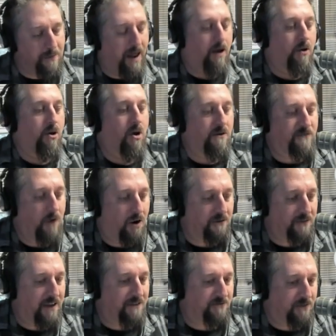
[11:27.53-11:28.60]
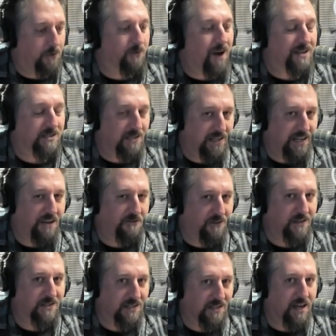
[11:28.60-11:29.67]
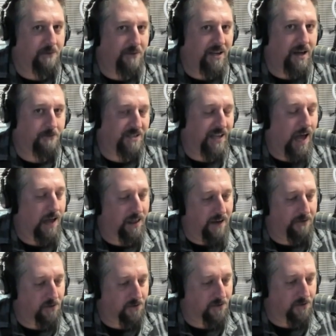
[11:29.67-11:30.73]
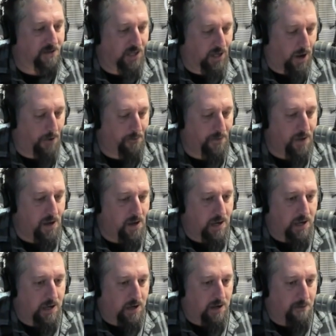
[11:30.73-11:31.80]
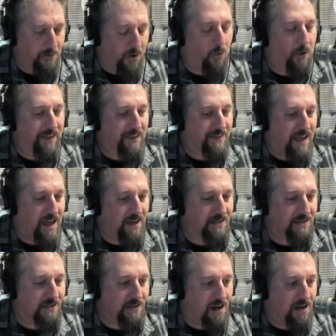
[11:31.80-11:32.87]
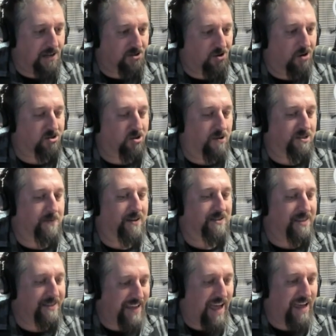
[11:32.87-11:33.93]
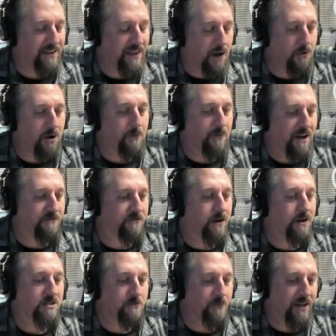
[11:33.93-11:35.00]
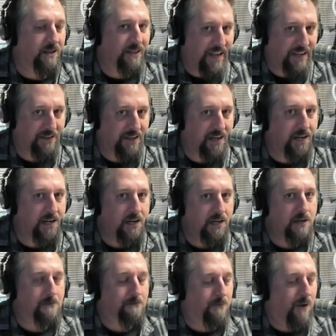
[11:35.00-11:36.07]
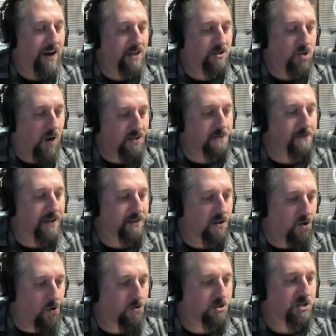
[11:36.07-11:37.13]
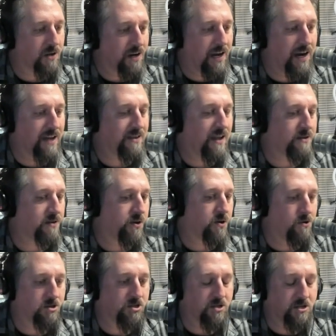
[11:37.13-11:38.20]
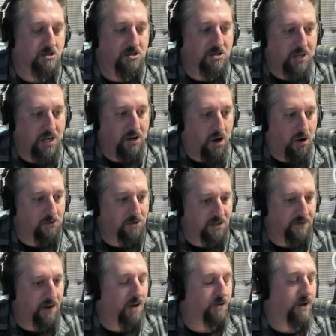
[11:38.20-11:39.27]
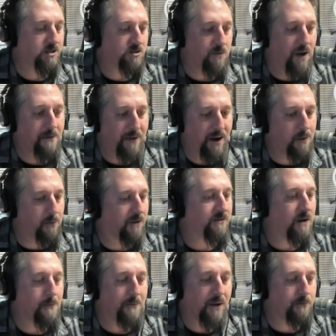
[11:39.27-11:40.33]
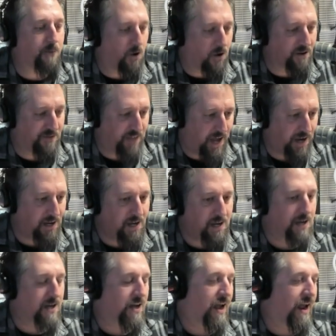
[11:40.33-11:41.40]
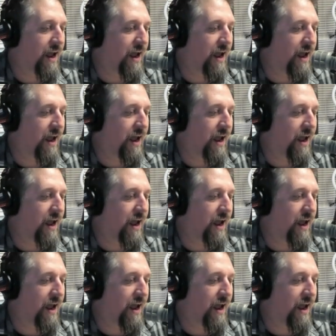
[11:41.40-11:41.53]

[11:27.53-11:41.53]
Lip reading: But I don't know if the rest of the defense is going to be up to that level to go. But one of the things Sark talked about today that I want to play for you, and it's a bit lengthy, but he talked about the culture. And I think the culture is, Tavondre Sweat and Byron Murphy are a big part of that.